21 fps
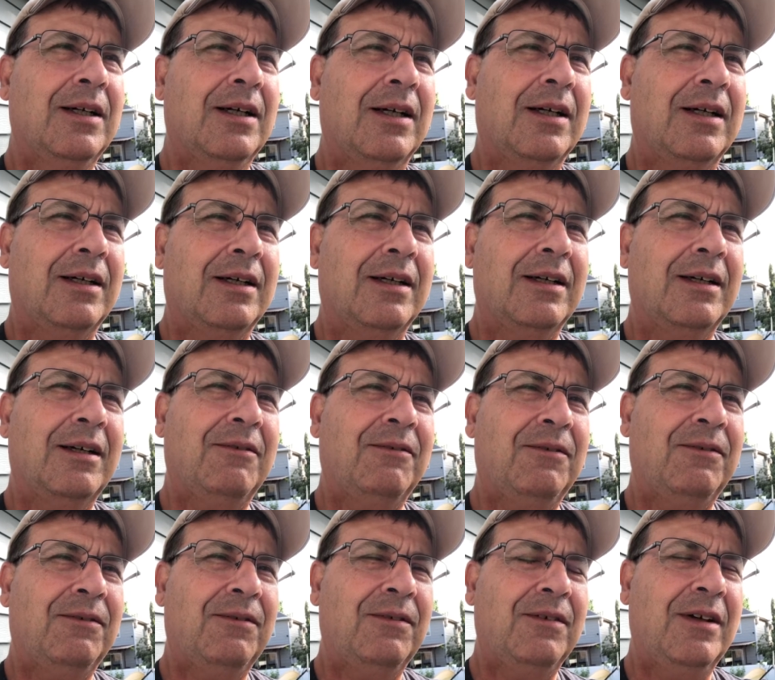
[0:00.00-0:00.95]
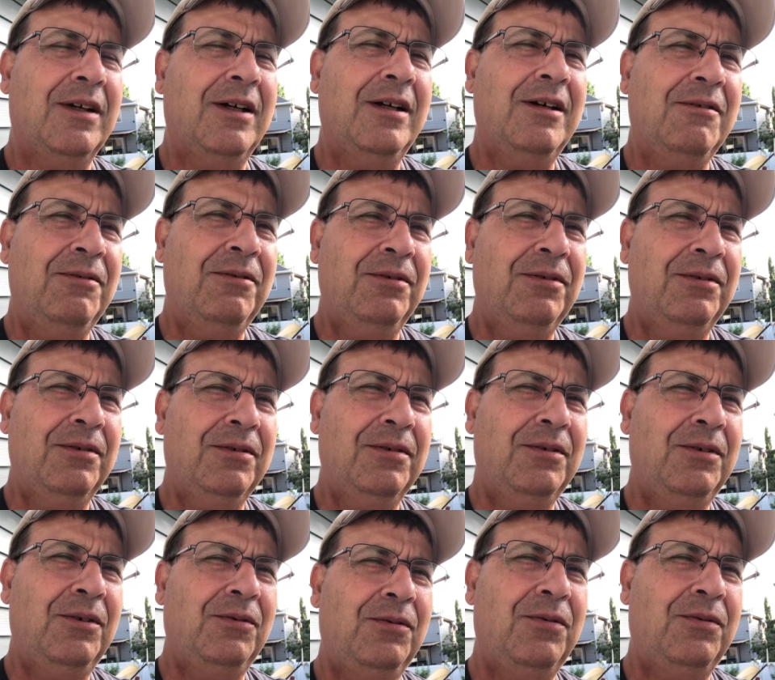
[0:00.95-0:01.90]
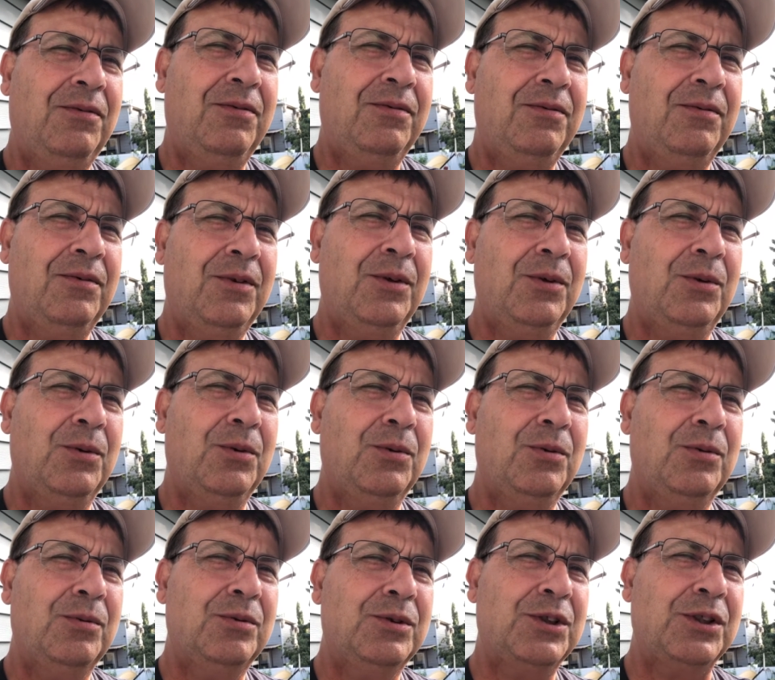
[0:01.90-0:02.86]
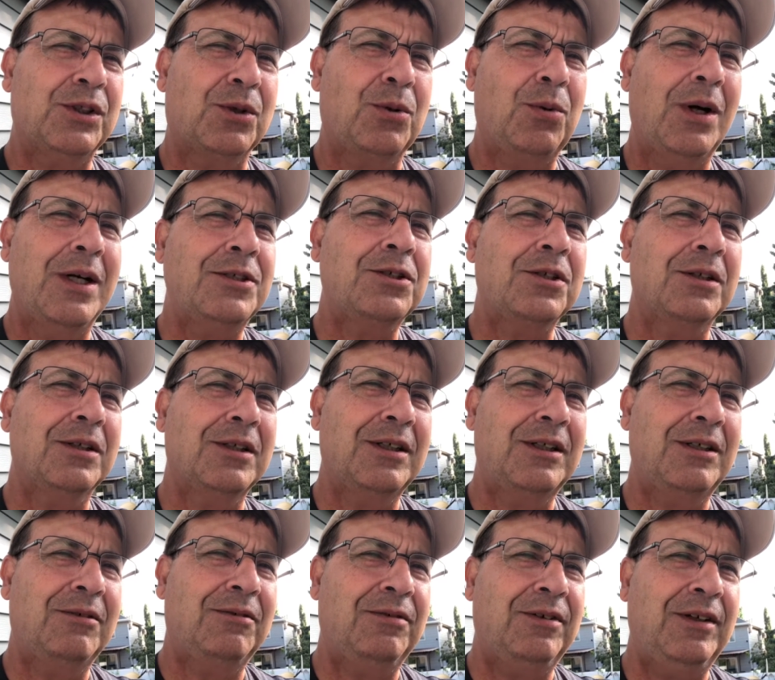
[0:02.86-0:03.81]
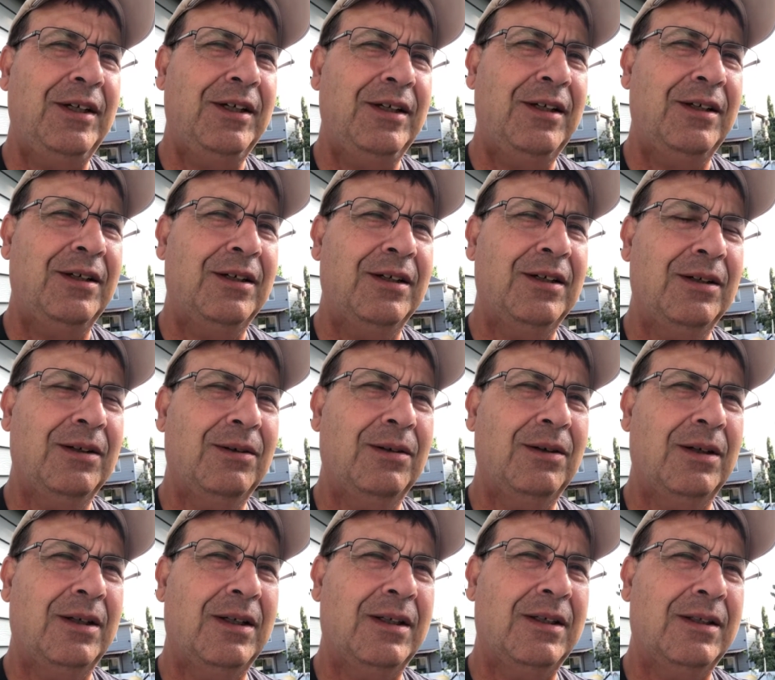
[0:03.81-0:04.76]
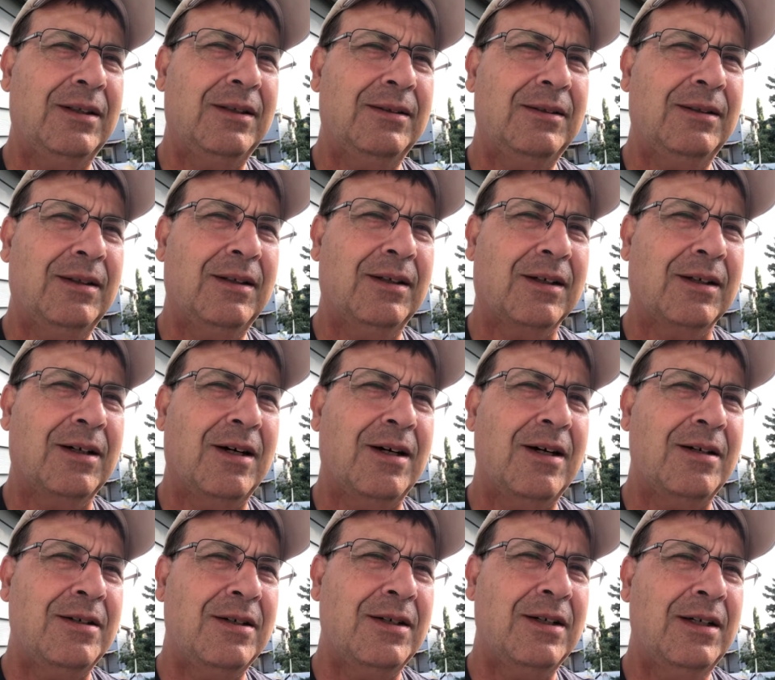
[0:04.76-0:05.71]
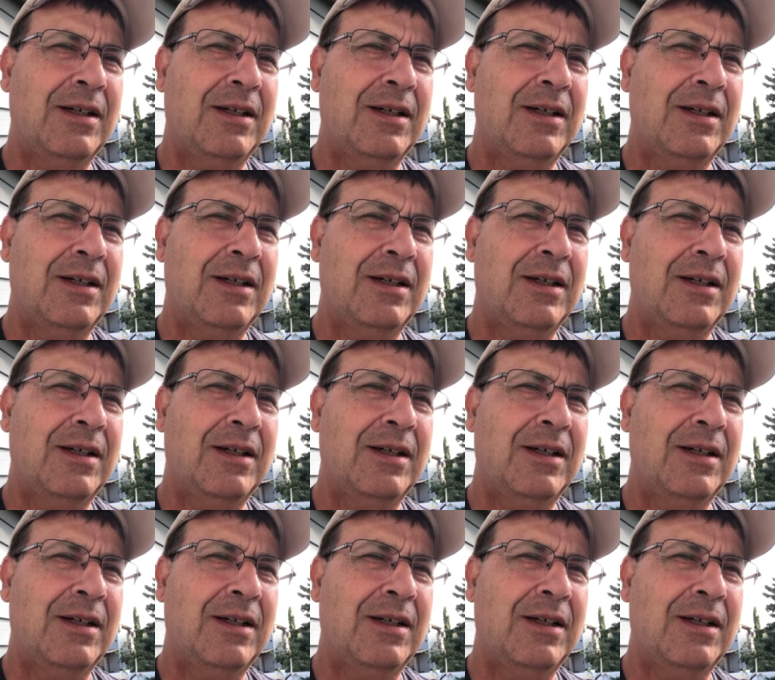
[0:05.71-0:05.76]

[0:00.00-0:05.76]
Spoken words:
If you sequentially feed the gut